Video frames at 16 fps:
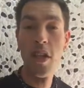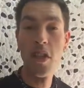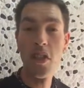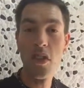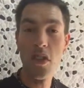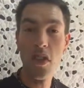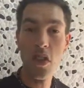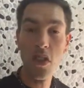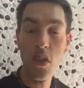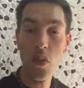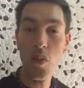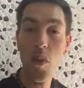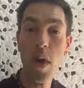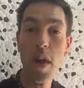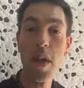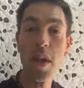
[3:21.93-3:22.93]
Just because you're
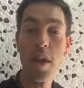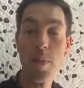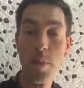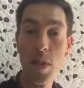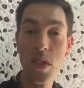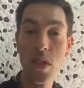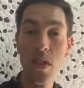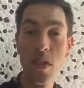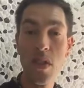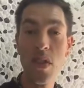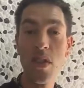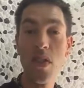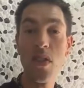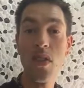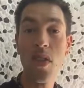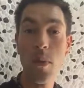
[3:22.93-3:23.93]
running a business as
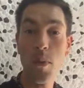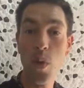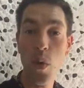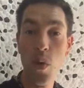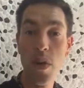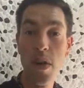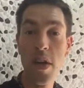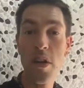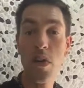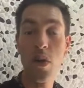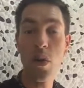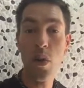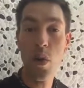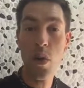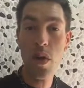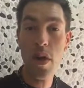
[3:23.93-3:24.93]
a sub coordinator or
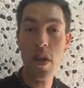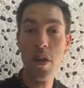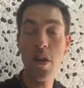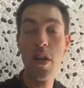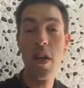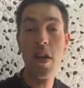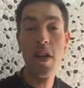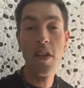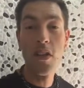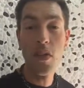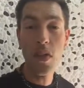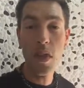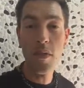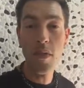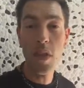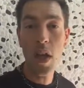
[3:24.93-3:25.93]
a coordinator, you
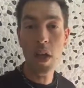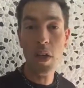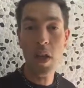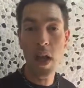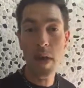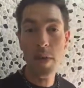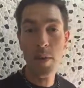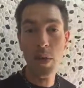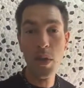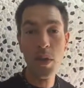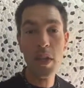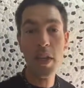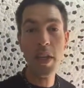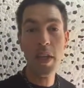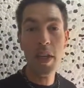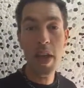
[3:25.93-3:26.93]
still have a lot of
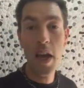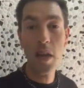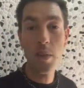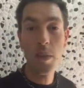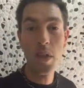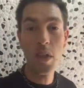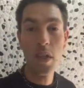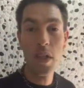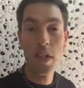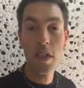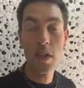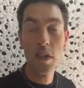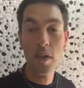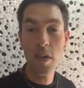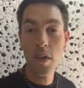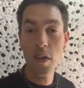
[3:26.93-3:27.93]
liability and accountability
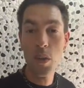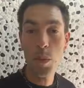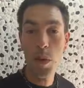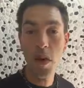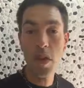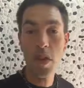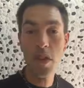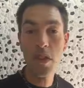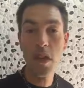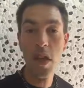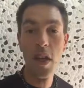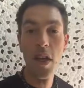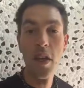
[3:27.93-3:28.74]
to various parties.